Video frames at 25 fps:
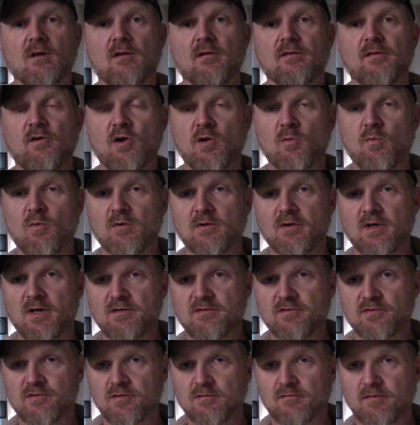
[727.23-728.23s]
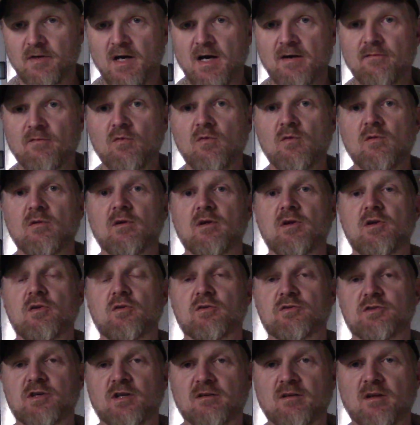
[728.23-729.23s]
31 Days for Survival. You
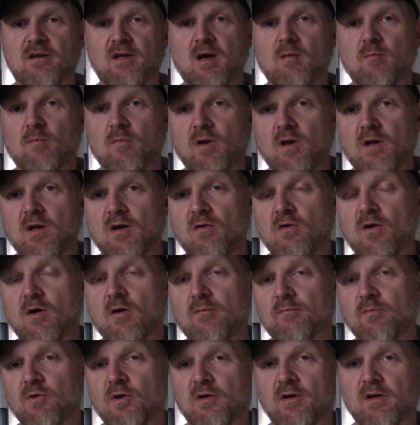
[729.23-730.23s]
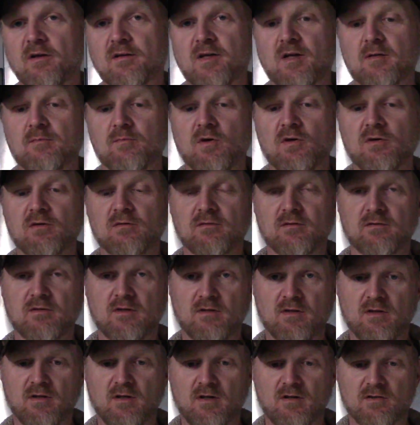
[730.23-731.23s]
can check that out below. I'll put a link to that book in
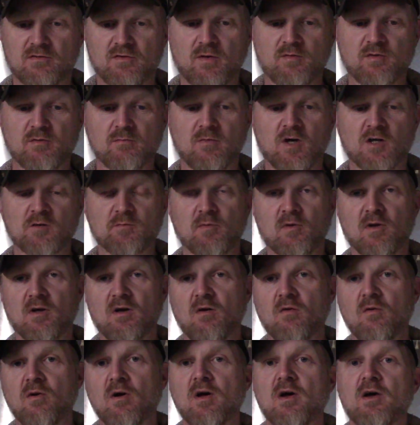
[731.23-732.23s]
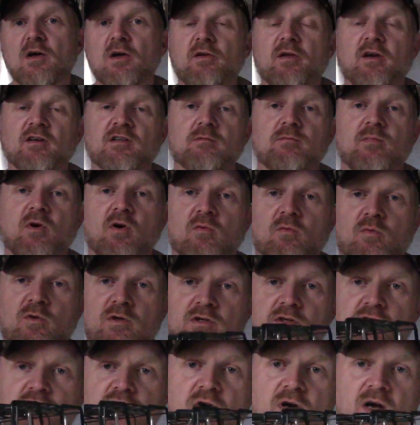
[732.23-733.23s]
the description box below. You can actually build one
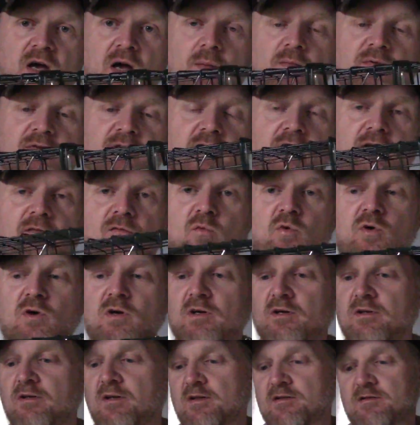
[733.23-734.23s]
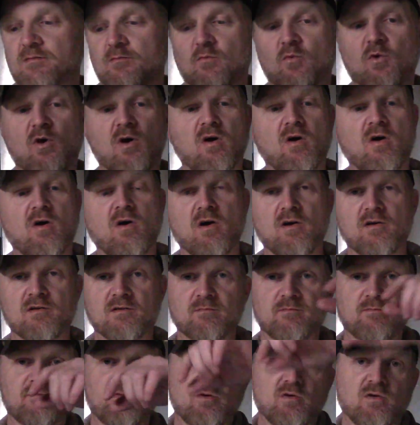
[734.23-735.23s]
of these traps out of wood and then some wire and
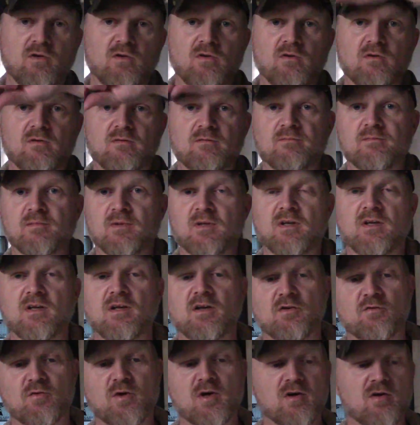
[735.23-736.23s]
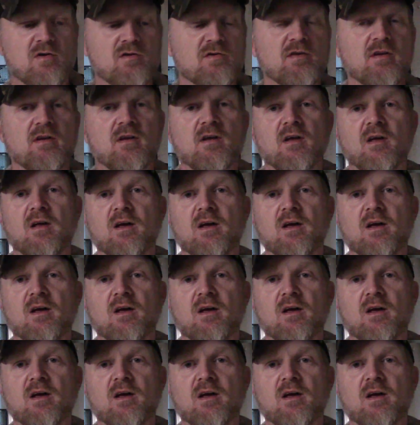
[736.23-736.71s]
some few little triggers.